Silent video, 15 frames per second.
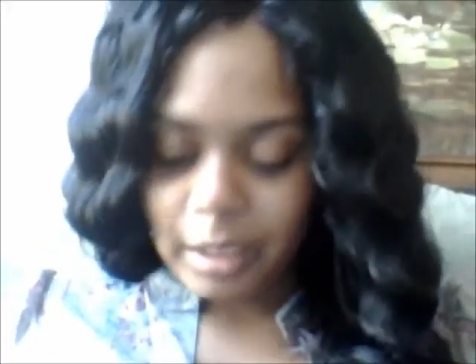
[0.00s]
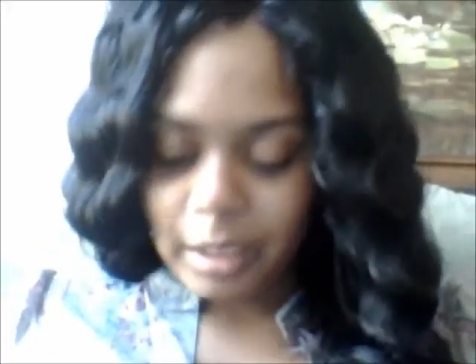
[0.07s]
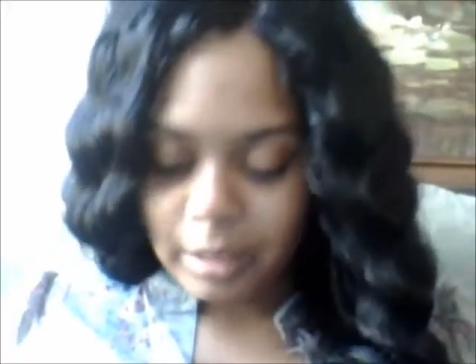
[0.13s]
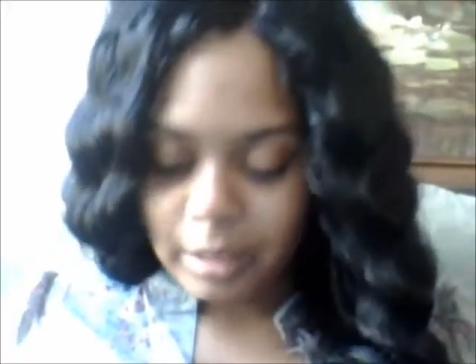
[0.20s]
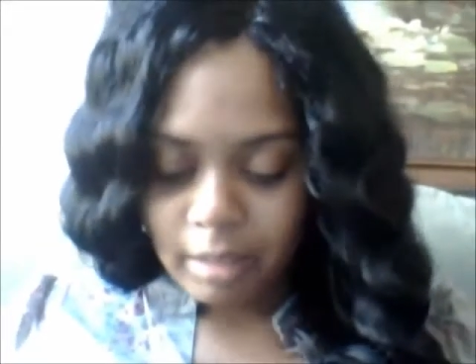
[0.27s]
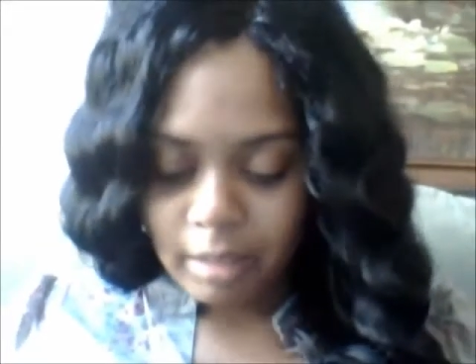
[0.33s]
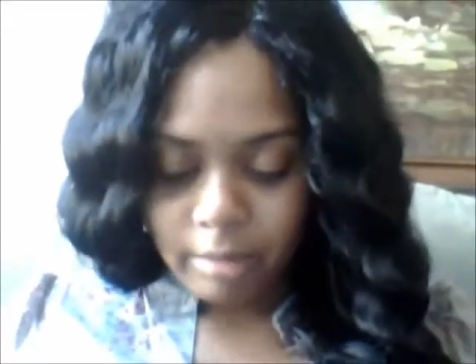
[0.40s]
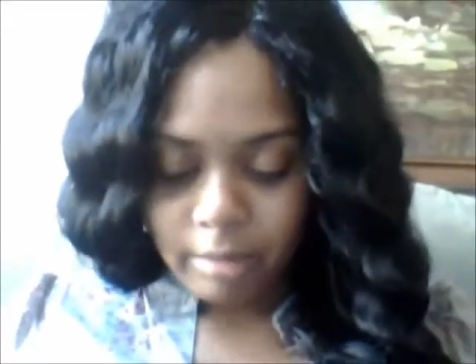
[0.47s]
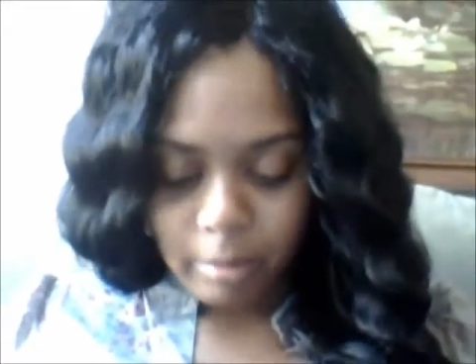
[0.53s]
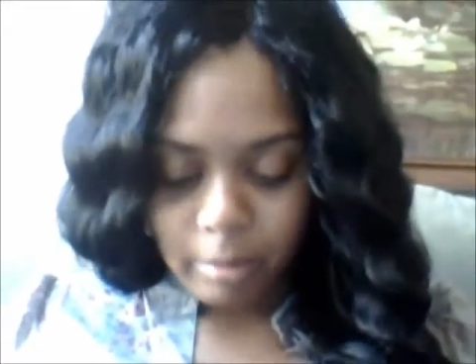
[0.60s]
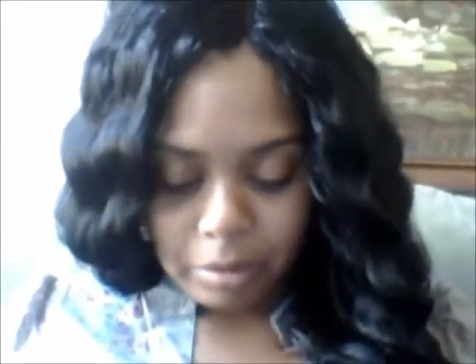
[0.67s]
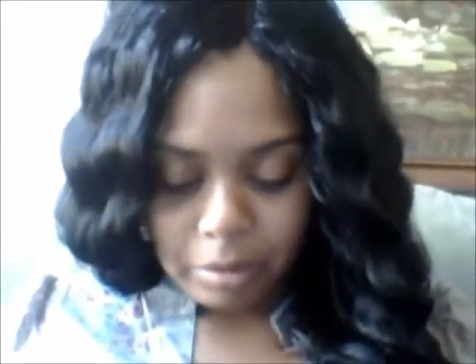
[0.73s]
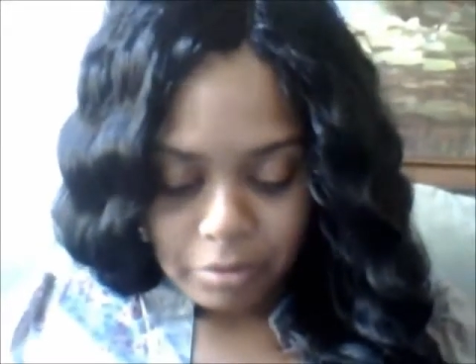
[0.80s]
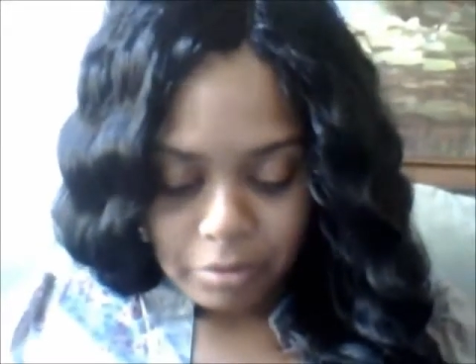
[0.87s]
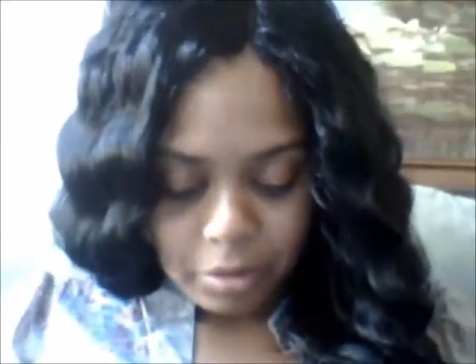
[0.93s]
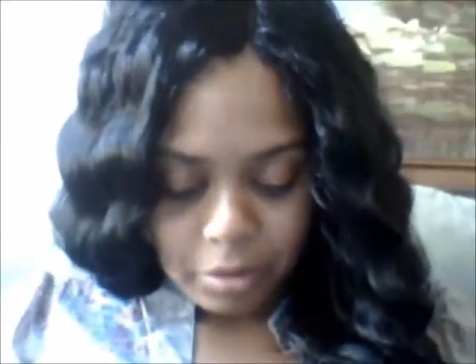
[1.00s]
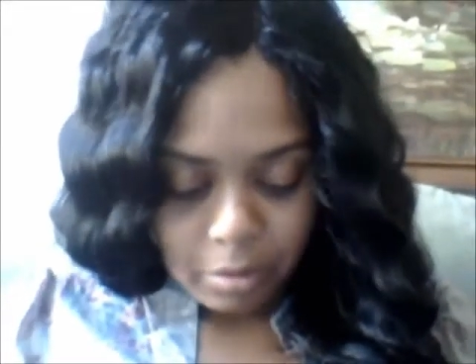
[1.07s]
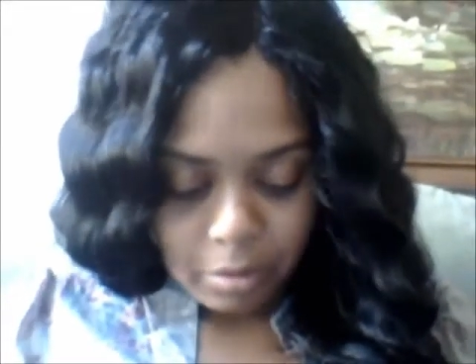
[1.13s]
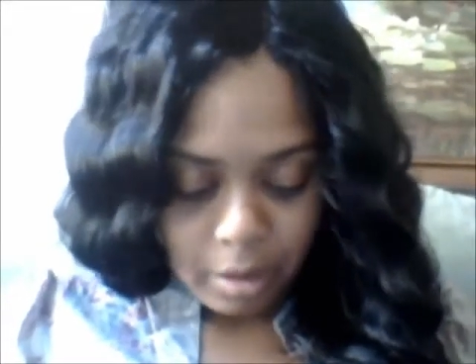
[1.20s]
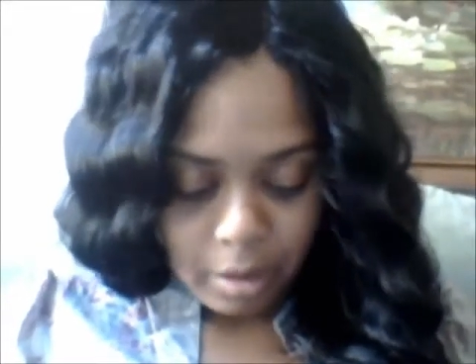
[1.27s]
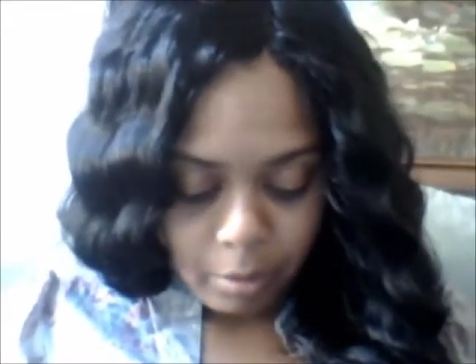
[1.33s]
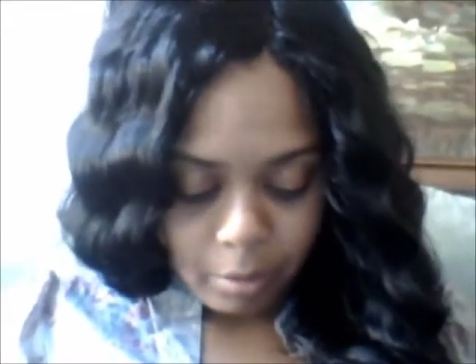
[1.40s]
I did cut my weft, so
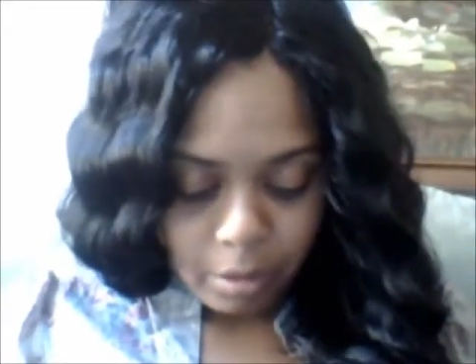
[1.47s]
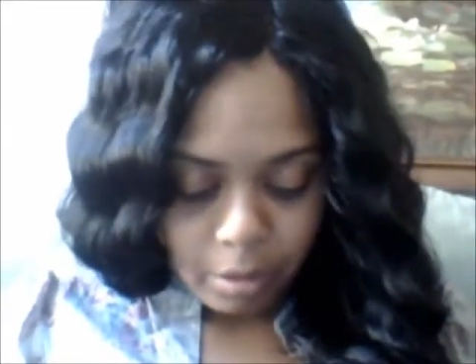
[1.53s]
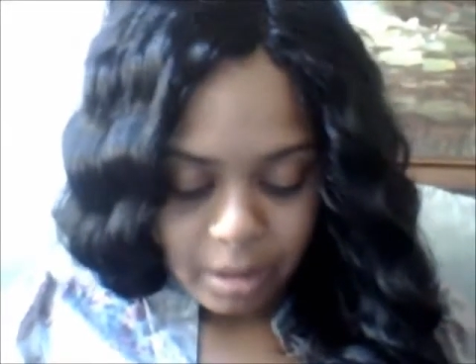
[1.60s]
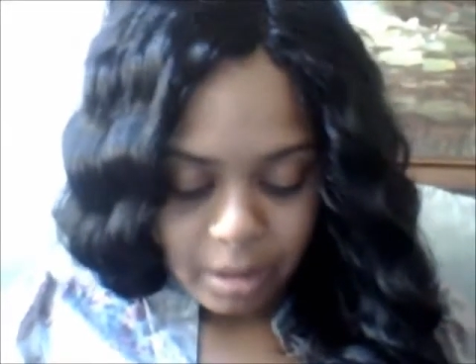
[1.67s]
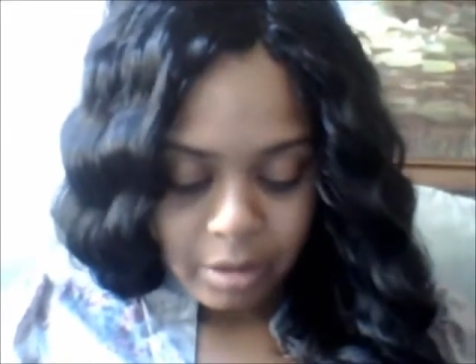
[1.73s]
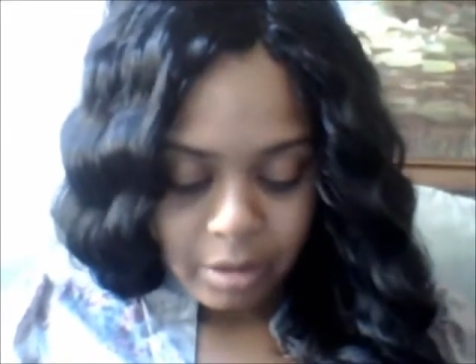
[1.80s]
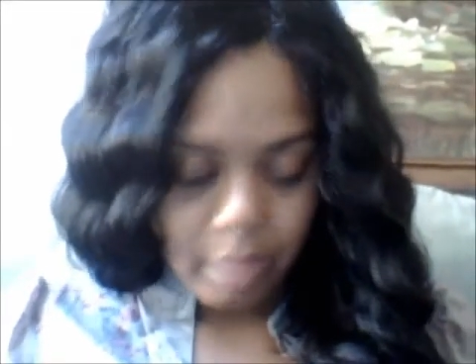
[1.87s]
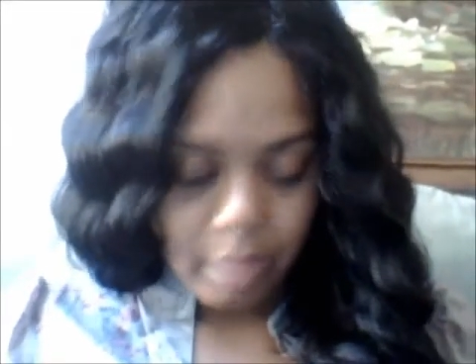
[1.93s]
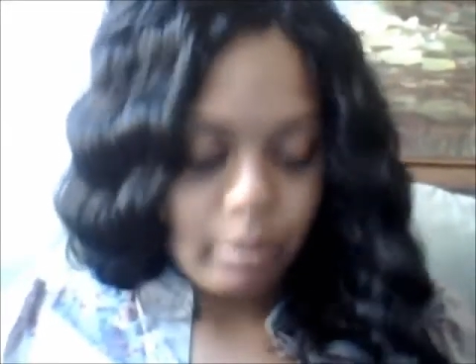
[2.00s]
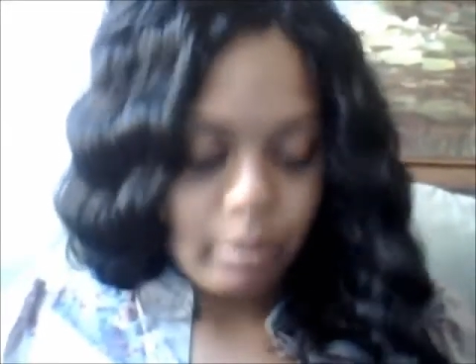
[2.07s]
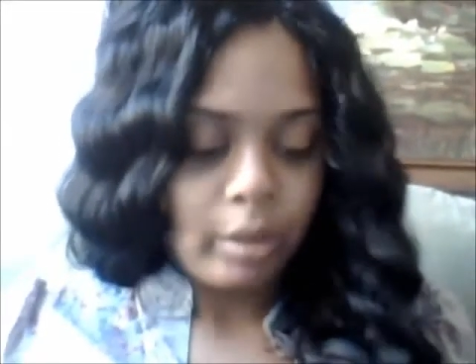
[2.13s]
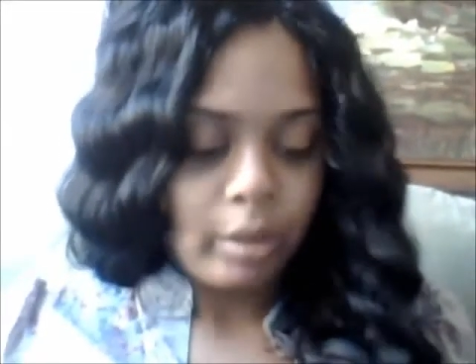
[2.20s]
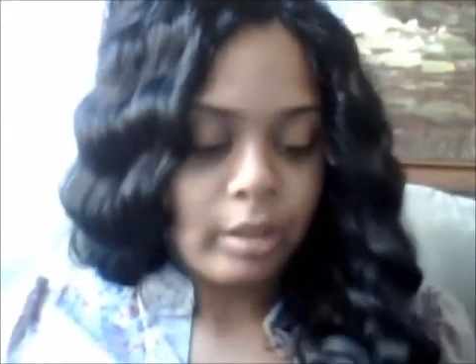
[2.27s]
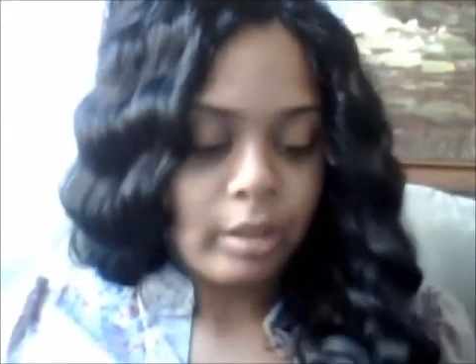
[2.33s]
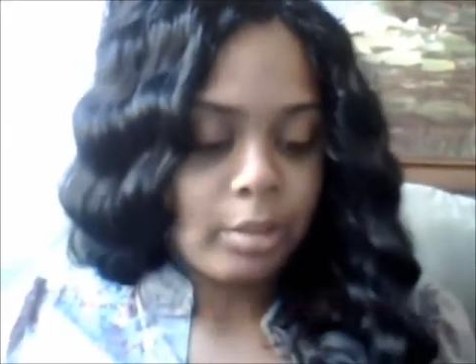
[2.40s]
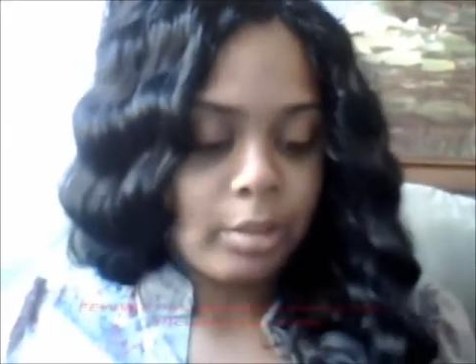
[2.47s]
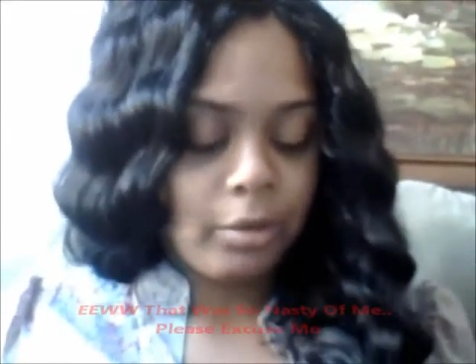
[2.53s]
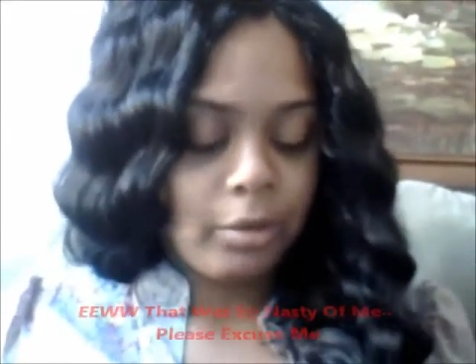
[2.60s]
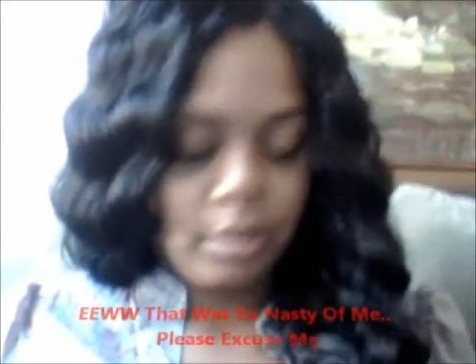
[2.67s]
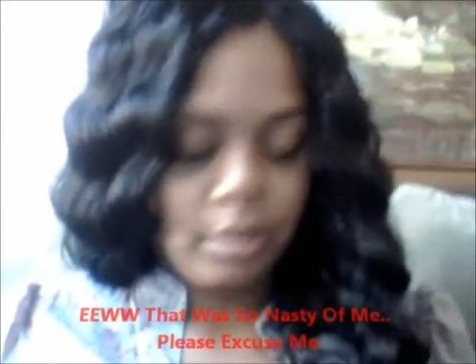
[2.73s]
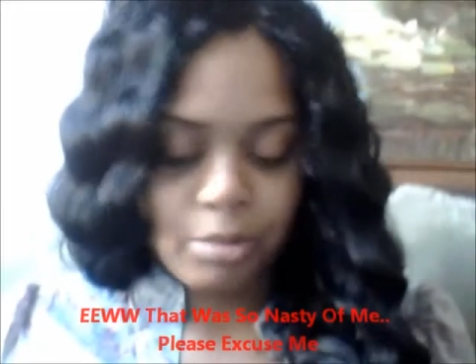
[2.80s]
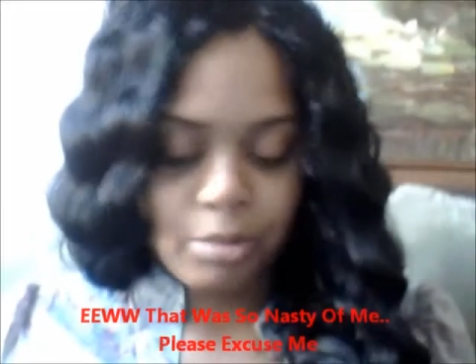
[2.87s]
I will I know I will
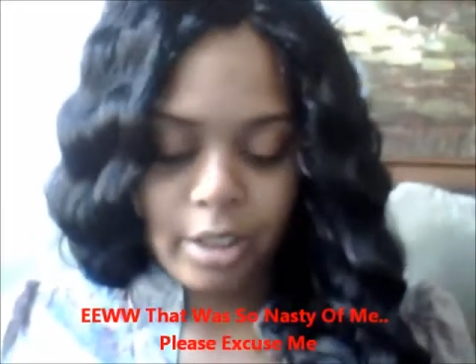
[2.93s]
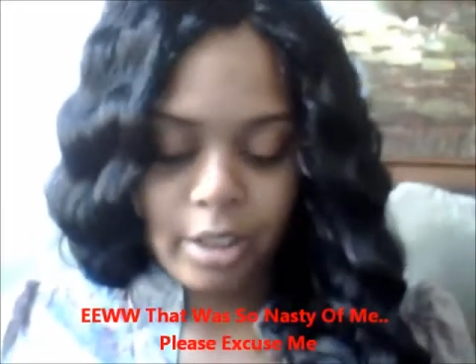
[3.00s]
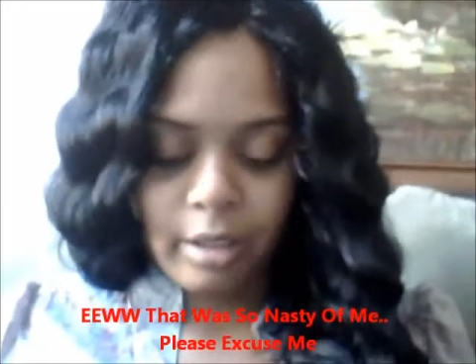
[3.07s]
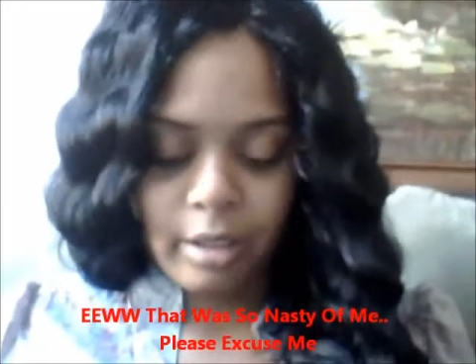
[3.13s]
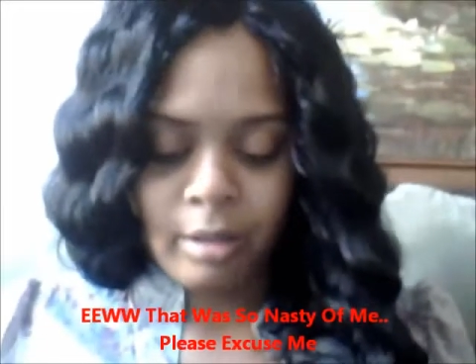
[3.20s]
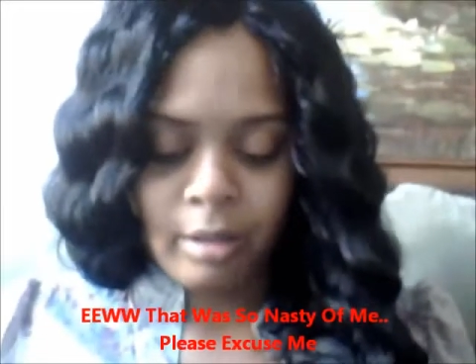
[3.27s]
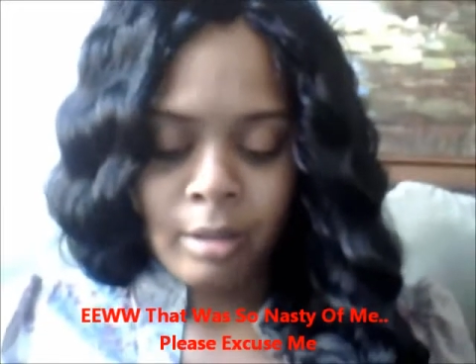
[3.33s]
experience some shedding.